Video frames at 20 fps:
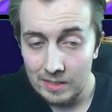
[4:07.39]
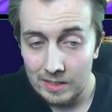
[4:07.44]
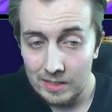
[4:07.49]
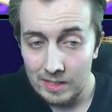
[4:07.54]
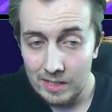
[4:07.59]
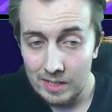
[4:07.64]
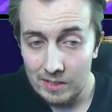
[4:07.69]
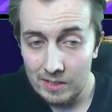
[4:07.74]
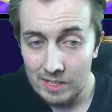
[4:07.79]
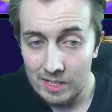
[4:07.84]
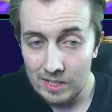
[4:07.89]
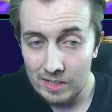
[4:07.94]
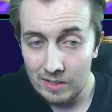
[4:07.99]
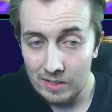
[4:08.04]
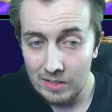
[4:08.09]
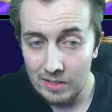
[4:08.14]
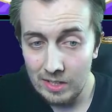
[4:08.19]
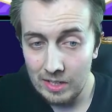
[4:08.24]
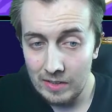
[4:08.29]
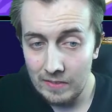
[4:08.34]
yeah we can't we
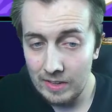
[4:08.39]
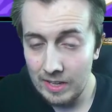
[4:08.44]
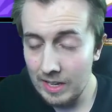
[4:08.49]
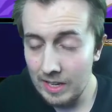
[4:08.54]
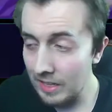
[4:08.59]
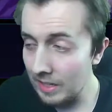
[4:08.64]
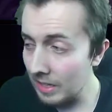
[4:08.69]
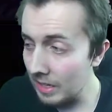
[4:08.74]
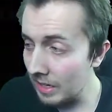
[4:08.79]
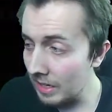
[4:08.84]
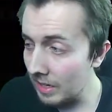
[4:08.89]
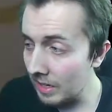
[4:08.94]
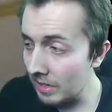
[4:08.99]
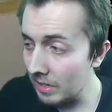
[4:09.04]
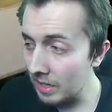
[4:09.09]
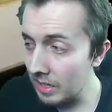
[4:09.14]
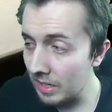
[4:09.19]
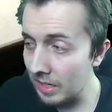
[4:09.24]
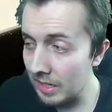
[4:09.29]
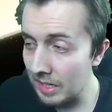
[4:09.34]
can't even get like a,
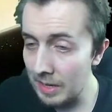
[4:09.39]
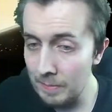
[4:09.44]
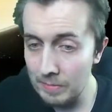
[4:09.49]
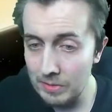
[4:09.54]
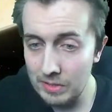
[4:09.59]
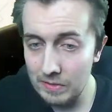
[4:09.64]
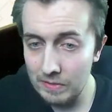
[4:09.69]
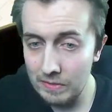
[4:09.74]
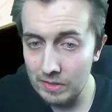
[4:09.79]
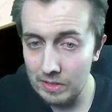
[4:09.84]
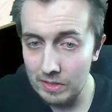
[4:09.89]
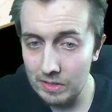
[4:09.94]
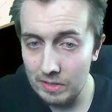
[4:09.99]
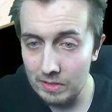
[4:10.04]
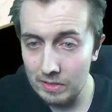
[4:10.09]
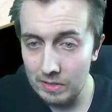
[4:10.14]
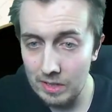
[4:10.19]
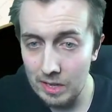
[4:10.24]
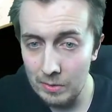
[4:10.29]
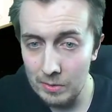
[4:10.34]
a glimpse of the
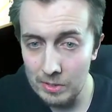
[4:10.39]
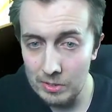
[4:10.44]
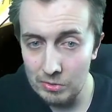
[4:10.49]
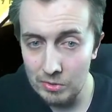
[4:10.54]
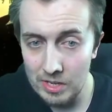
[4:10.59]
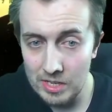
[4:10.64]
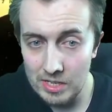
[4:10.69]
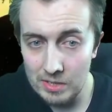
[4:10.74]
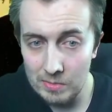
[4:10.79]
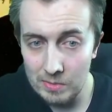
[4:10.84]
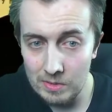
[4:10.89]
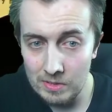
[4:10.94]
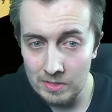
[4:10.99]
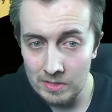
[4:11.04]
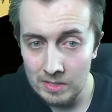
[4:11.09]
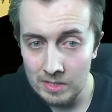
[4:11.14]
lowest rated one.